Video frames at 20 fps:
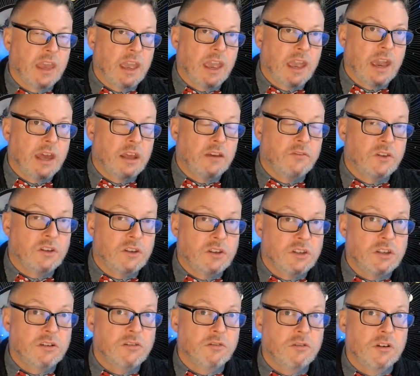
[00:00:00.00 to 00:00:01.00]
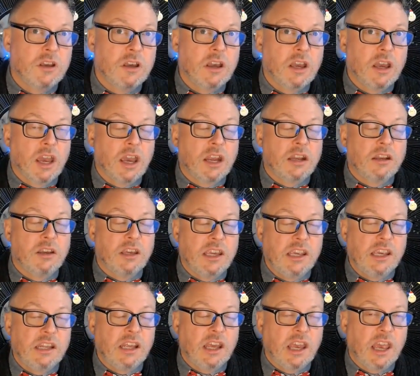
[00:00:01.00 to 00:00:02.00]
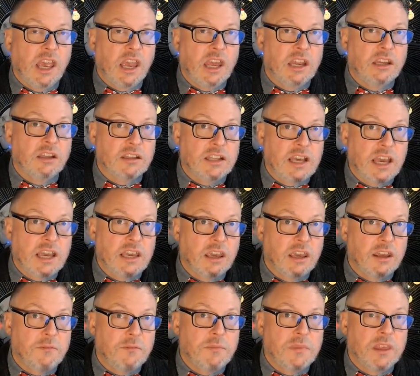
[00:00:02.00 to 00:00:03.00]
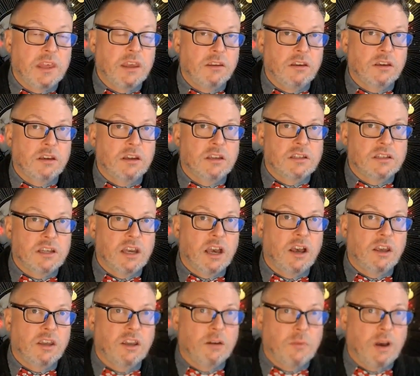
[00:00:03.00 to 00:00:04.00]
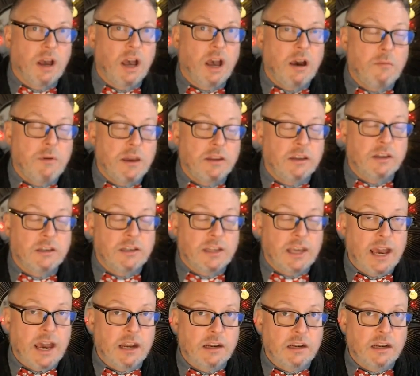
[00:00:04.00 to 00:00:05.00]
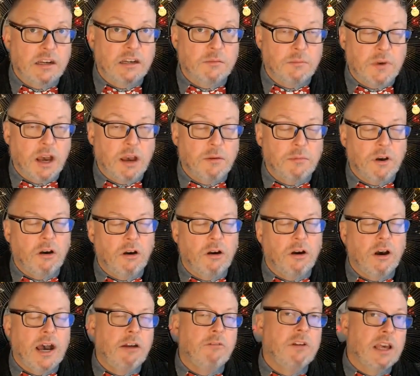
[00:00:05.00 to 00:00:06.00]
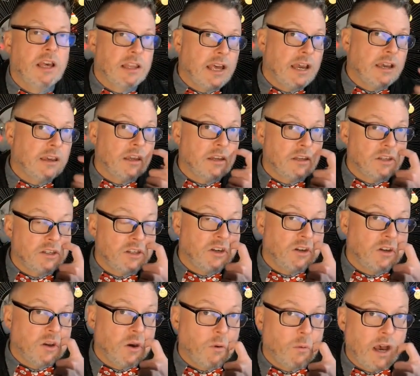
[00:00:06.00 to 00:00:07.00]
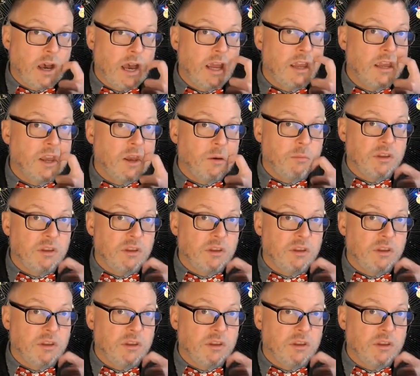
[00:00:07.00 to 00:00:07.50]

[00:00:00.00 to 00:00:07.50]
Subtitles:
And if you do, and you eat it, and you like it, you can tell your mom and your dad and your mom, oh, I really like it. Do you know why?